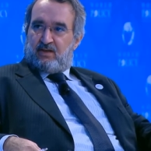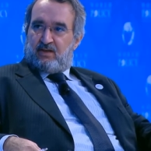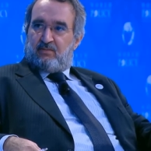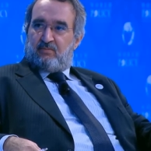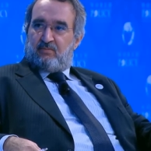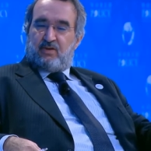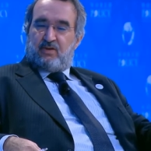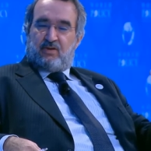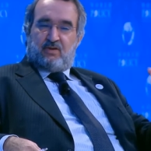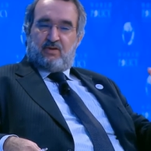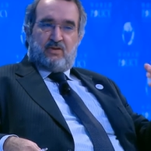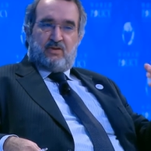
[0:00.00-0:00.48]

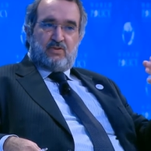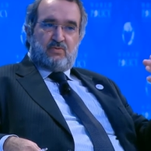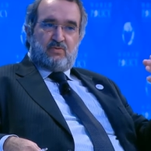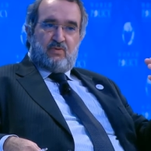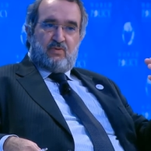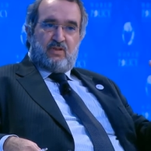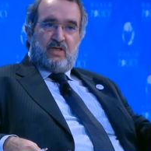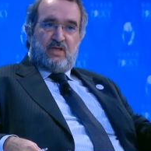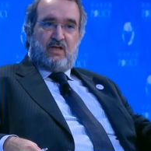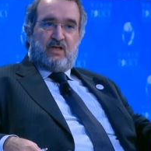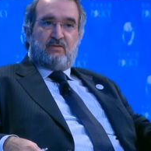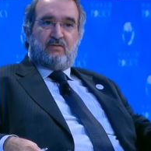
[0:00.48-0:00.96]
because
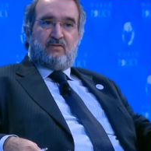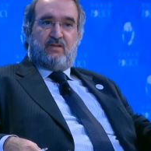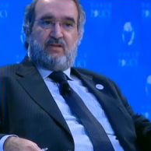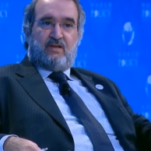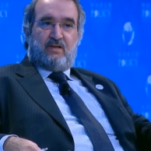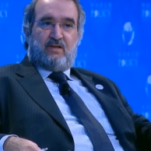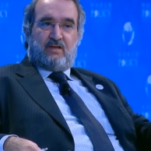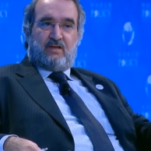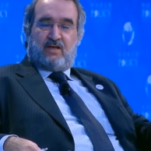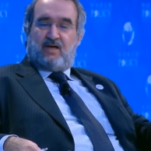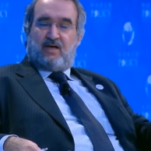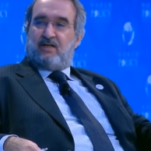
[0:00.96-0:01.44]
without
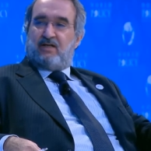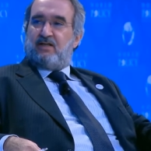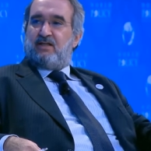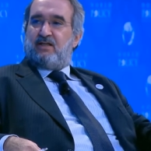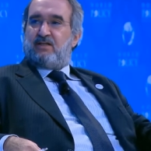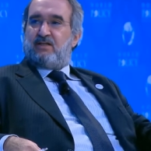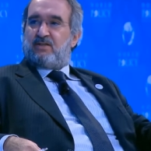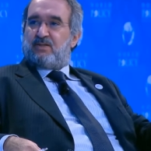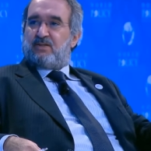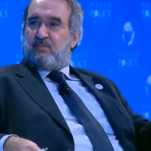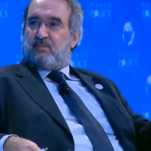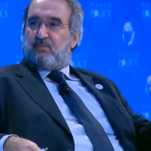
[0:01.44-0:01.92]
the
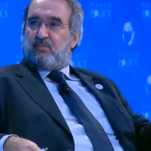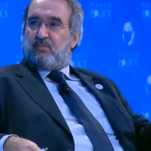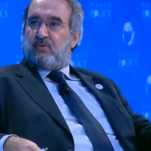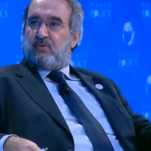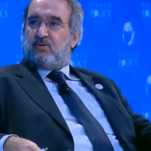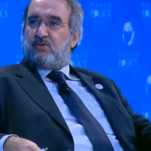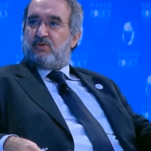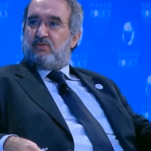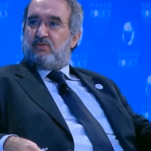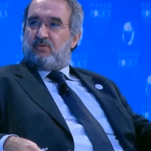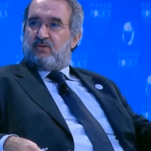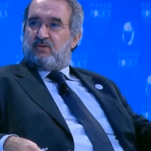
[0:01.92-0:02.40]
Iranian
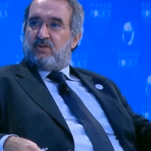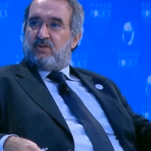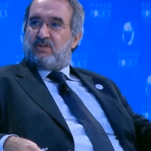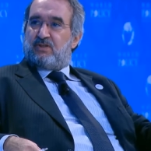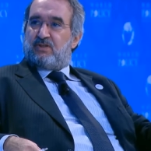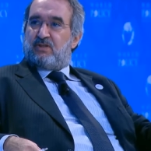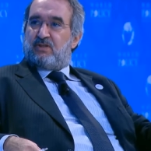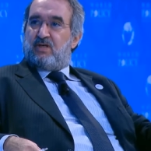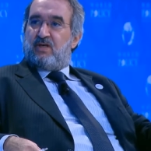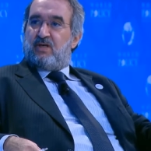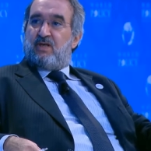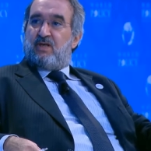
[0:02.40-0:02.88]
support to
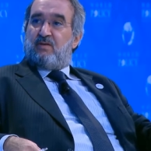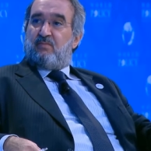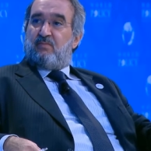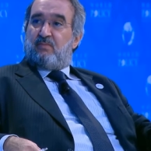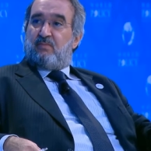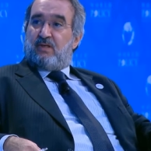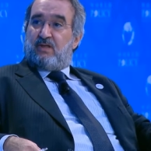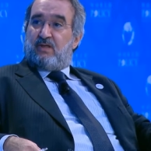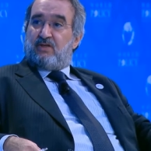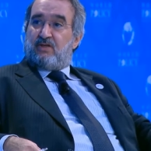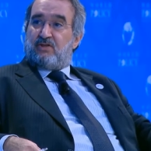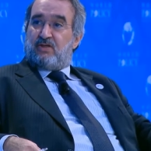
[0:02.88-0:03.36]
this
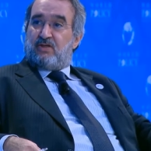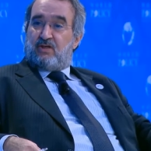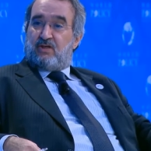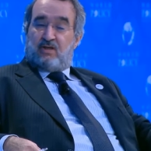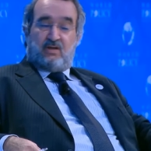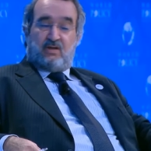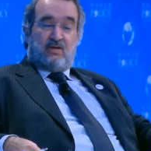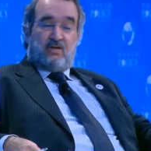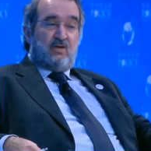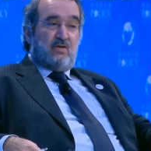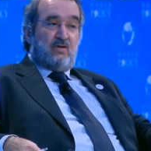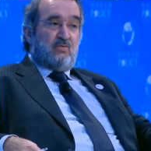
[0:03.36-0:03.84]
militia,
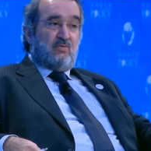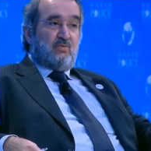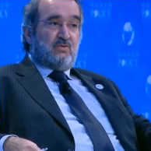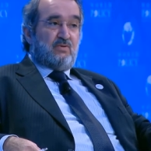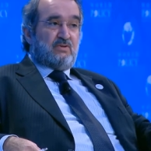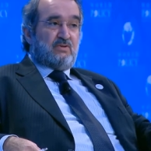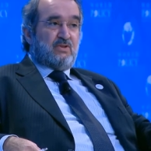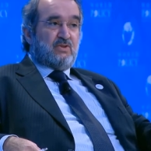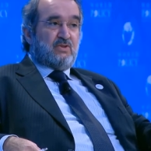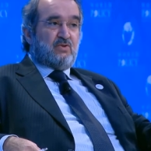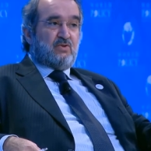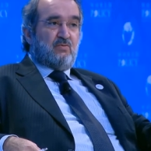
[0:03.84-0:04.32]

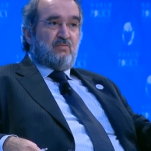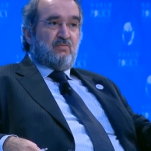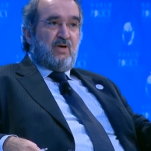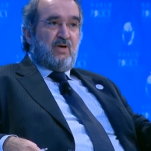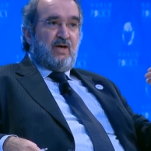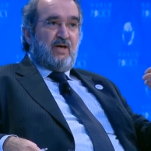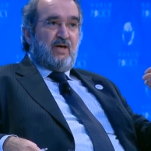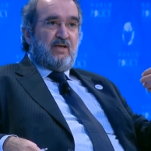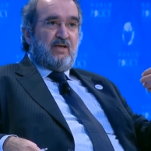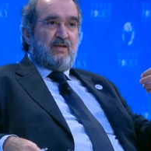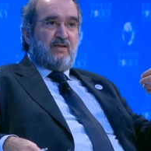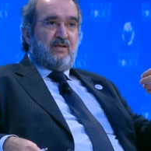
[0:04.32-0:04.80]
which is to
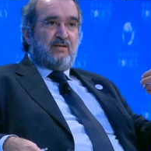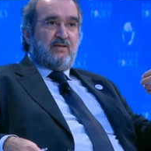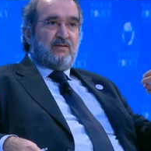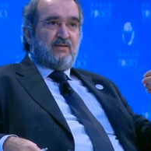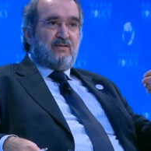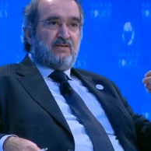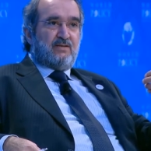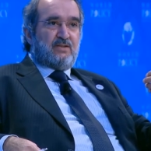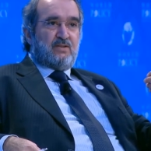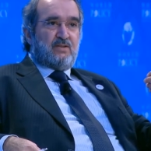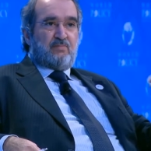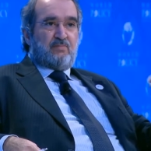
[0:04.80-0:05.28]
my
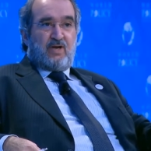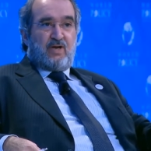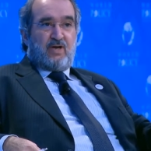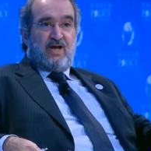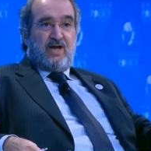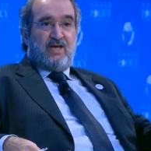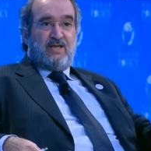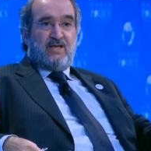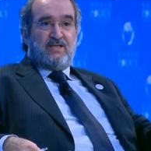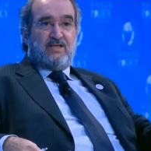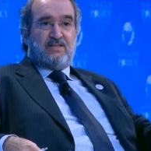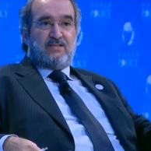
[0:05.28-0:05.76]

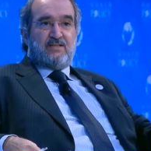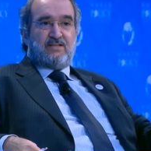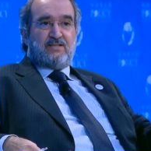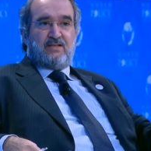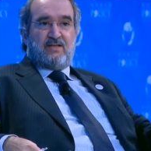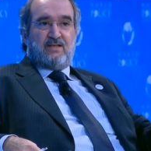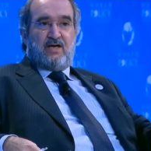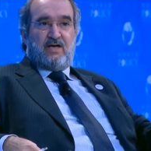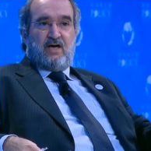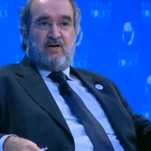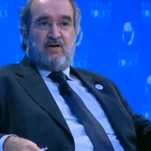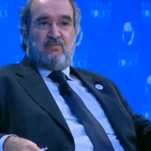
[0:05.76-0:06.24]
surprise
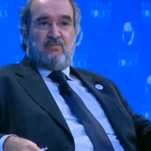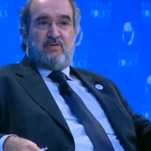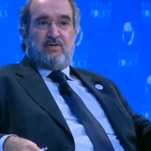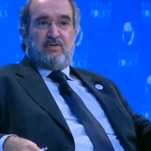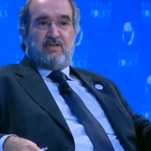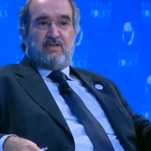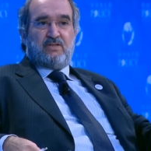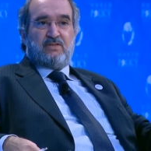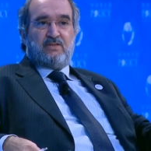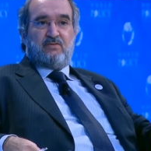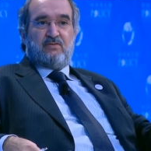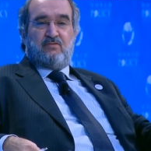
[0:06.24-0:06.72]
how the
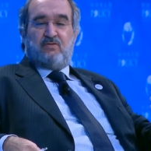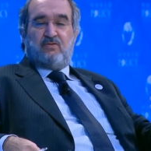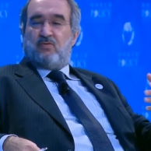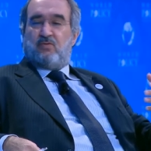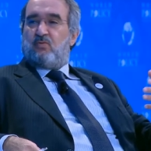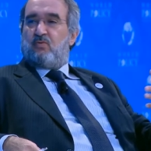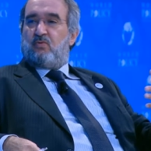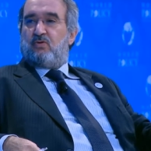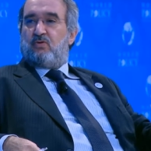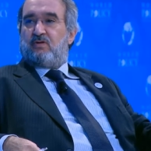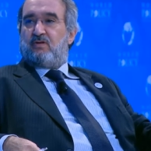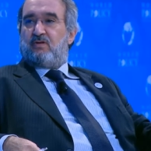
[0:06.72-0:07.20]
rest of the
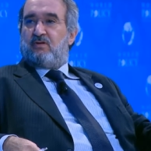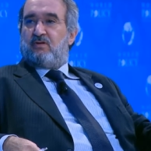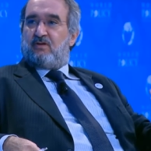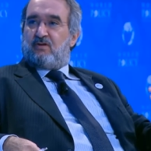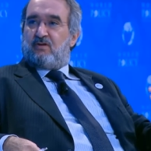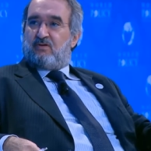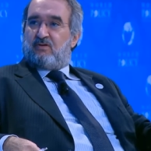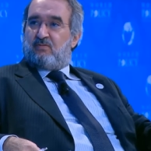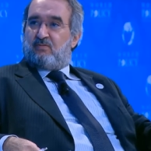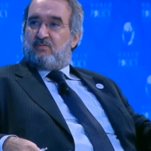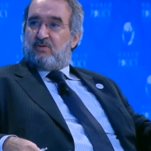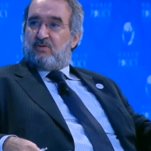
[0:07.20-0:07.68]
world and the
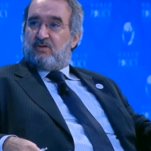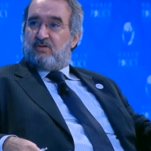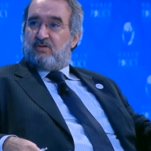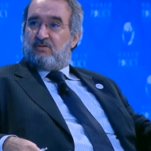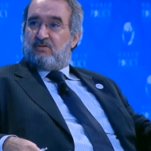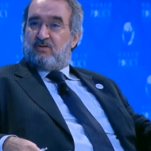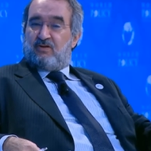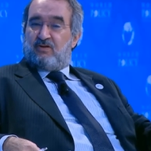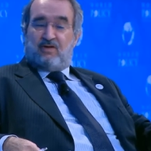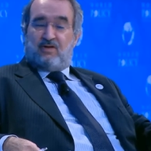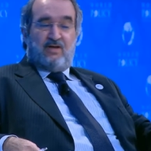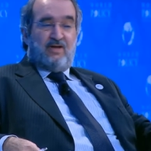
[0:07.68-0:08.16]

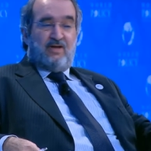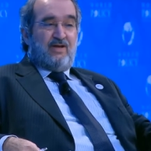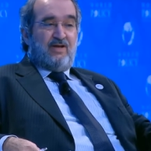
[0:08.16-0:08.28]
community